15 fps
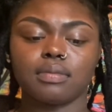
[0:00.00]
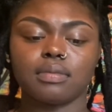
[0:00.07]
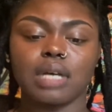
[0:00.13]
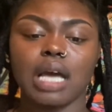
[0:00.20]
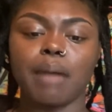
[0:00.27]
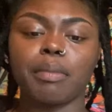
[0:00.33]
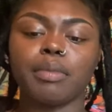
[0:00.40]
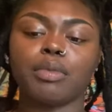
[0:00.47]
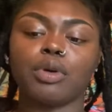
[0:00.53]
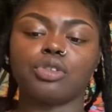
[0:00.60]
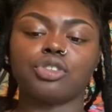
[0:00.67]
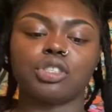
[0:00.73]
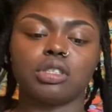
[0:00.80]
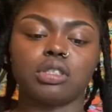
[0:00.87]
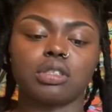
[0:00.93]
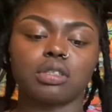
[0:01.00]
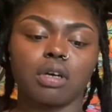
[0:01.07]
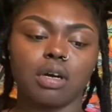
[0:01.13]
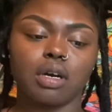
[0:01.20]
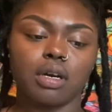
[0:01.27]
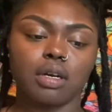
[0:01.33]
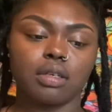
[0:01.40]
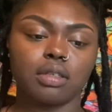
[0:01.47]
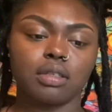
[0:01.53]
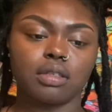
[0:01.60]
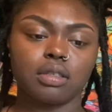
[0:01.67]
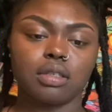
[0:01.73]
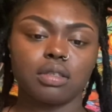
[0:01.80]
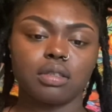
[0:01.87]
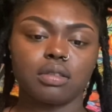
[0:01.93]
I'm emotionally scarred.
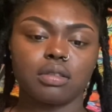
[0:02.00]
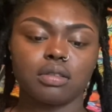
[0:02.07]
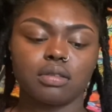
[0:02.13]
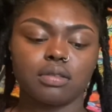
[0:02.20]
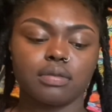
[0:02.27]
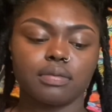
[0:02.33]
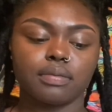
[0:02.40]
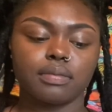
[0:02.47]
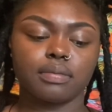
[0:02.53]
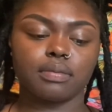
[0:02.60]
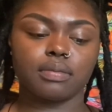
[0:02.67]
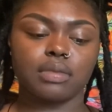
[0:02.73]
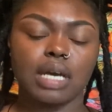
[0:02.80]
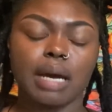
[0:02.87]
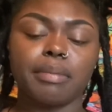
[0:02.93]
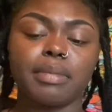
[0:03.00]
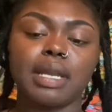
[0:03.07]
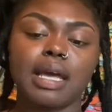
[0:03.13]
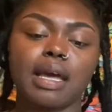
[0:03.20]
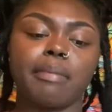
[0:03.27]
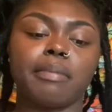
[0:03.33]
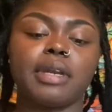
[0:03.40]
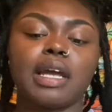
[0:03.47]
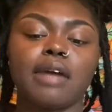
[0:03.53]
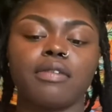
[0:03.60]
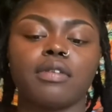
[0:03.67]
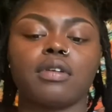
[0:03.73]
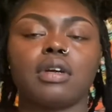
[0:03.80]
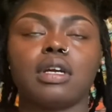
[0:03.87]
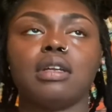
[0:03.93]
I'm
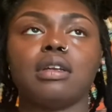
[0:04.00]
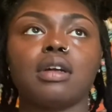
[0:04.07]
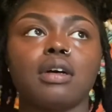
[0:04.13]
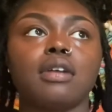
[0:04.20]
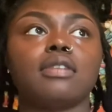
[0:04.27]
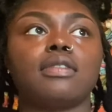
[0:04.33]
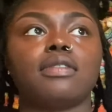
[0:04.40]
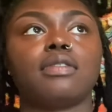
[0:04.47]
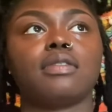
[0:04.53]
never enough.